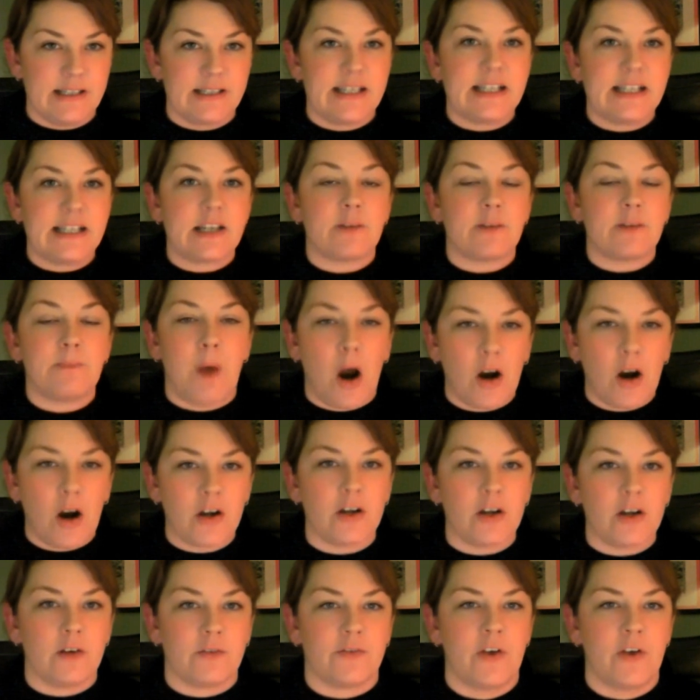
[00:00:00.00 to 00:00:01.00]
These are part
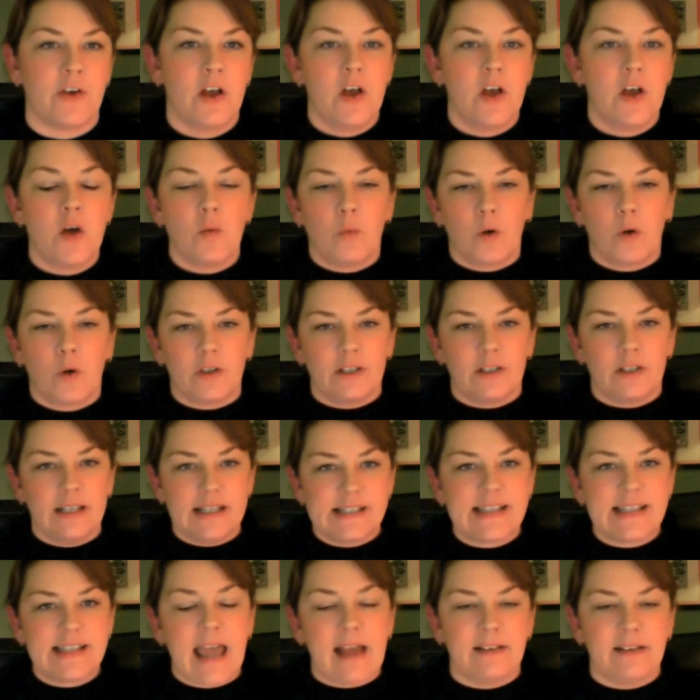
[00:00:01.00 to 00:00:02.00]
of what
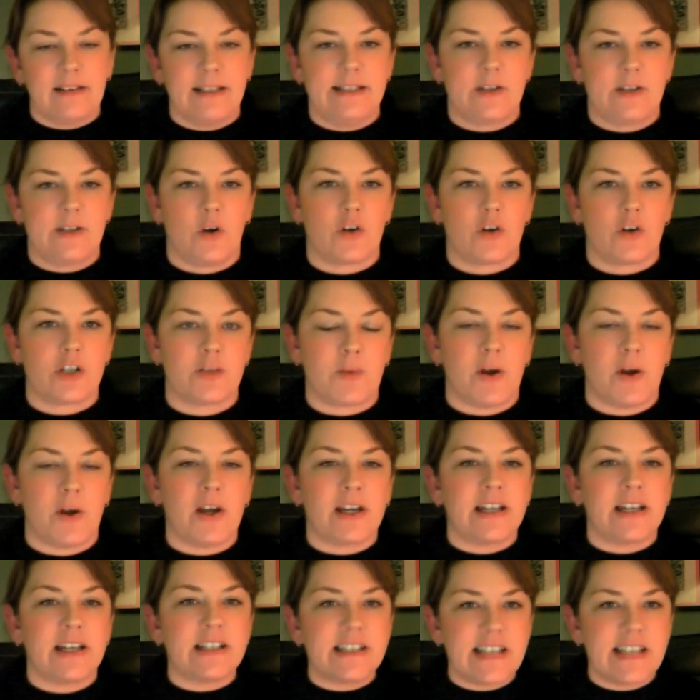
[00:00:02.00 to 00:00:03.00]
Liv Kelly talks about, a
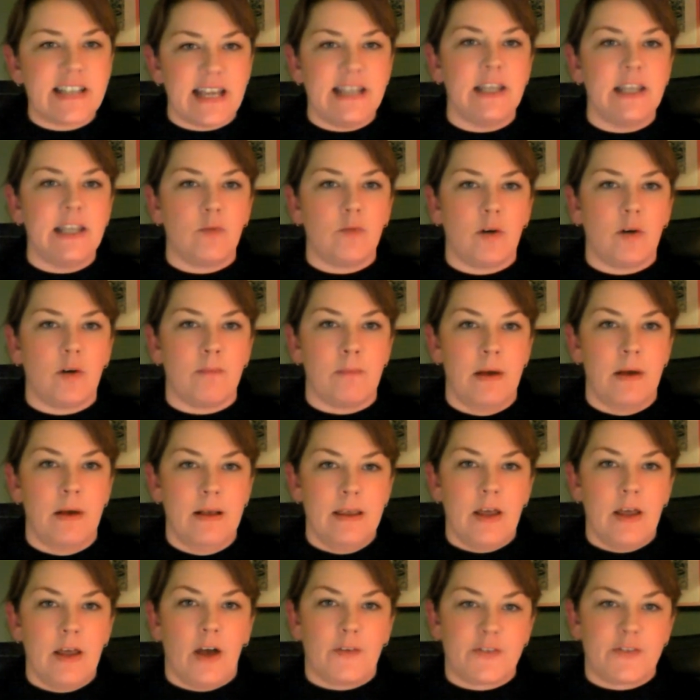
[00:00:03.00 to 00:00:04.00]
continuum
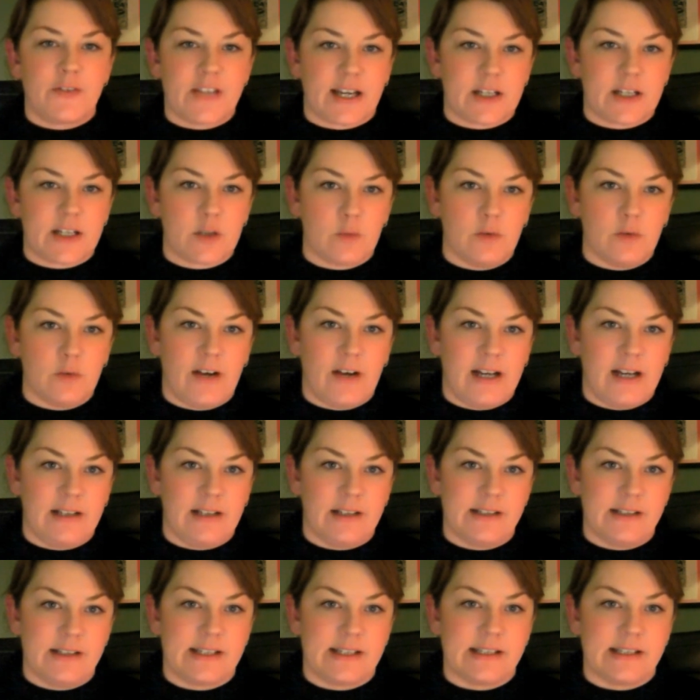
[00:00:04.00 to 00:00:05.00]
of sexual
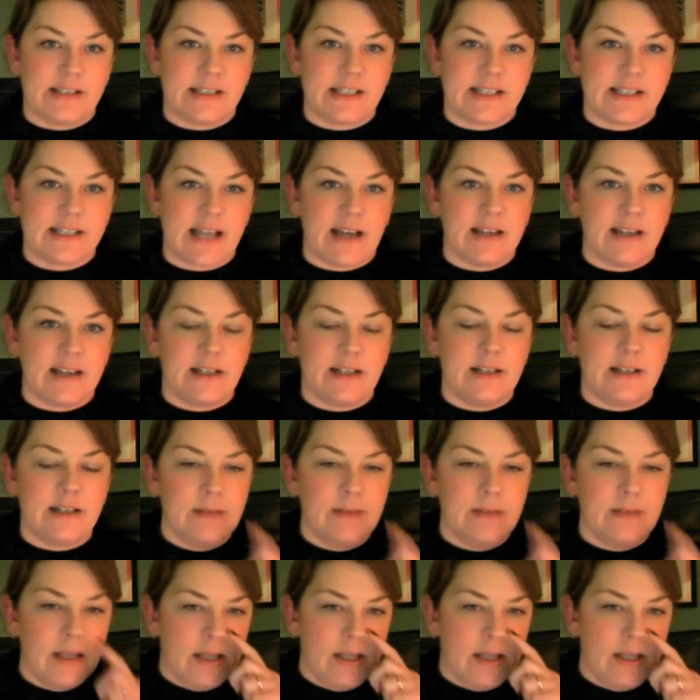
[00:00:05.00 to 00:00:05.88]
violence in society.